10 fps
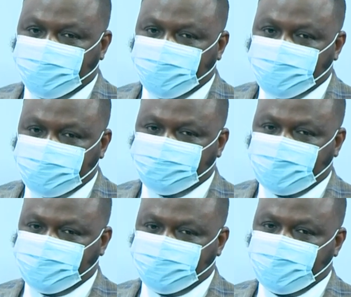of food
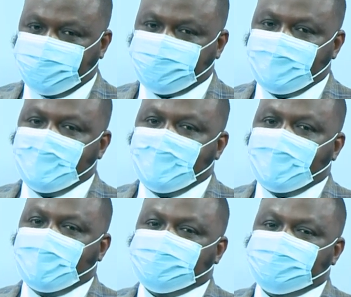materials
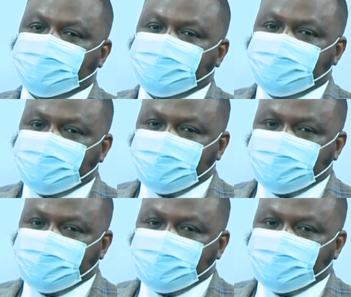and